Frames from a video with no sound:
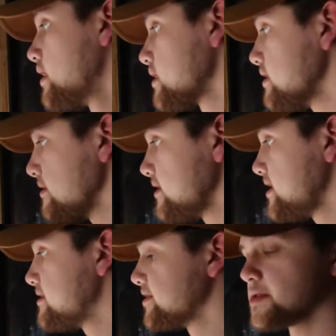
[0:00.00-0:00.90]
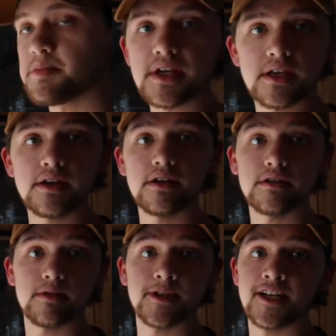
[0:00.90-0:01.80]
Clearly there's a b here
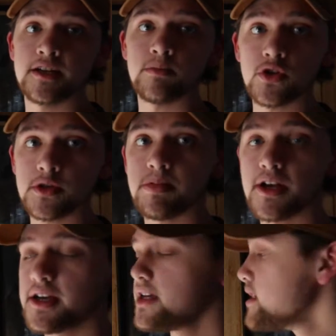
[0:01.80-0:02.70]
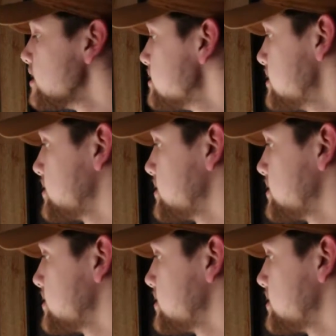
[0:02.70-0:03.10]
that we need to multiply in.